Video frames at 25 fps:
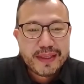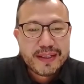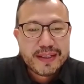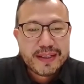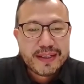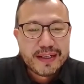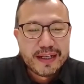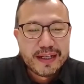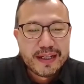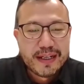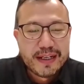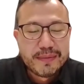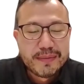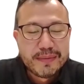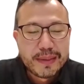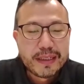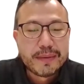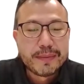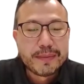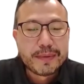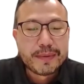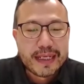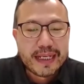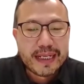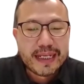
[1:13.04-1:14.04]
And
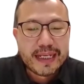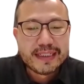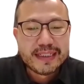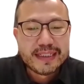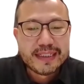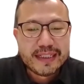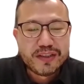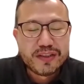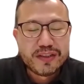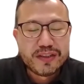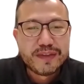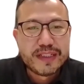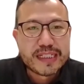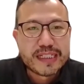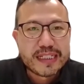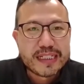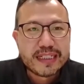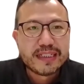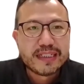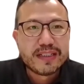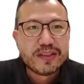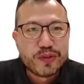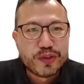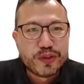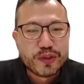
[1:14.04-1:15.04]
I'm glad that you've
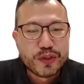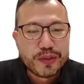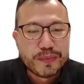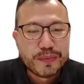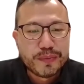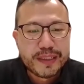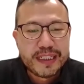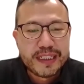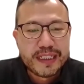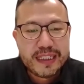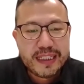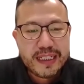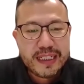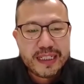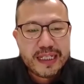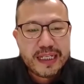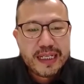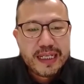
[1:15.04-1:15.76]
decided to join me.